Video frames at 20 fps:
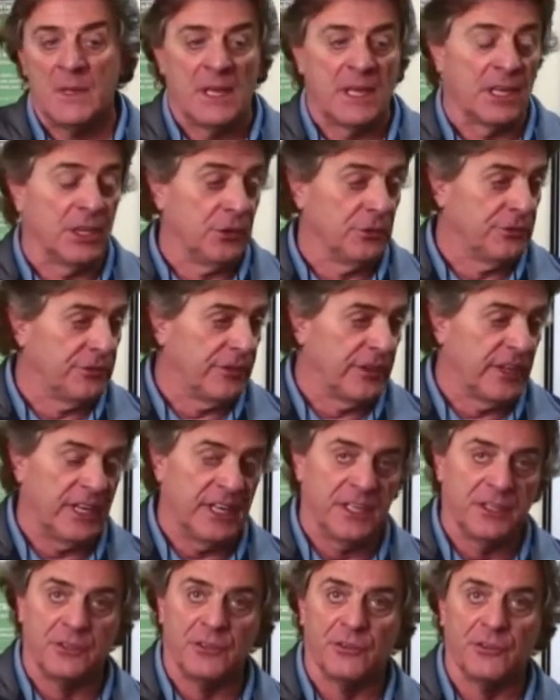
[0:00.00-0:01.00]
Is the
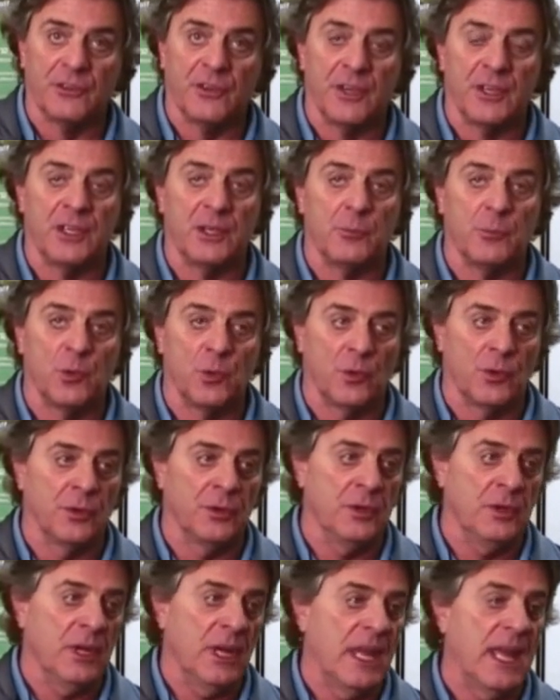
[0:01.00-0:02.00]
head design
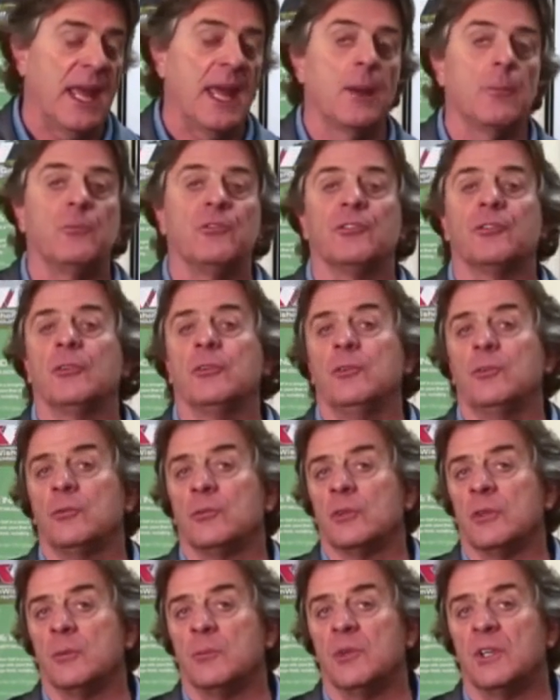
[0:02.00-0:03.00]
important?
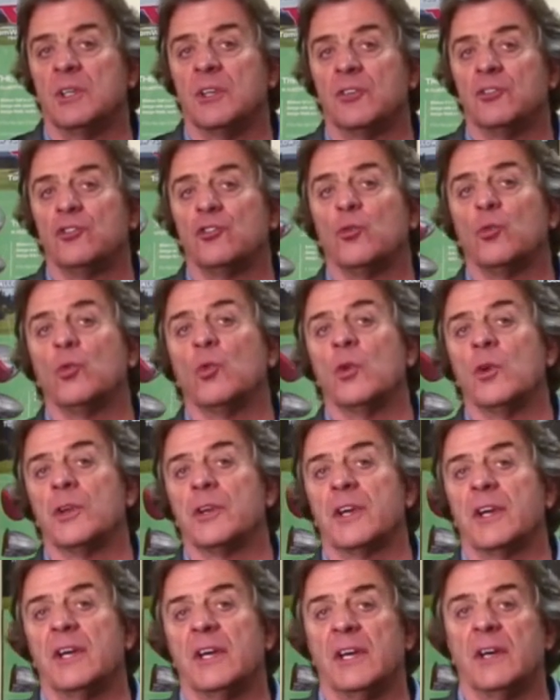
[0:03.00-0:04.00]
Absolutely, because you
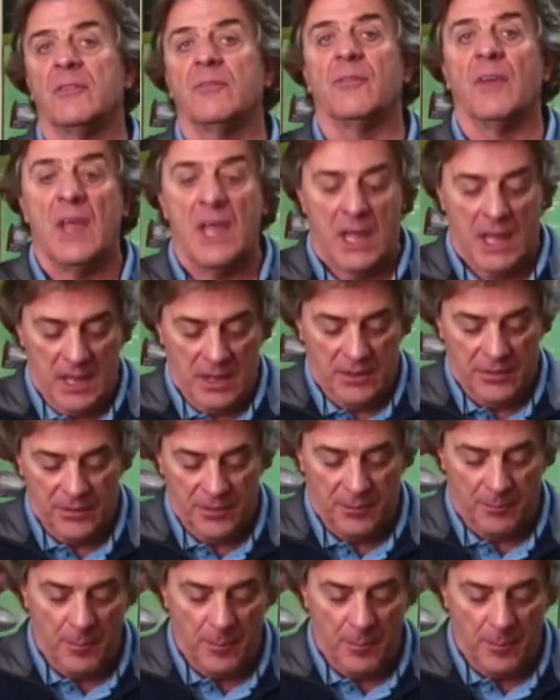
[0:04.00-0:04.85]
want to have the